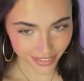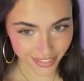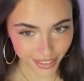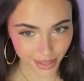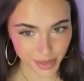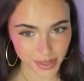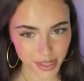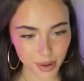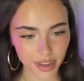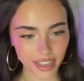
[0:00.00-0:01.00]
Also, is
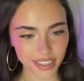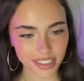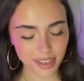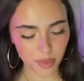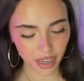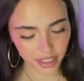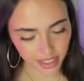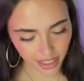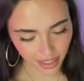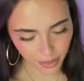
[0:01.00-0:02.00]
there an easy way
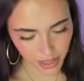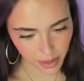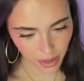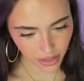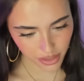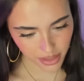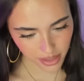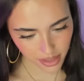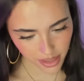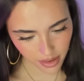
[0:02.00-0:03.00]
to like read questions
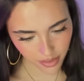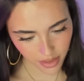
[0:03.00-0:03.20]
and stuff?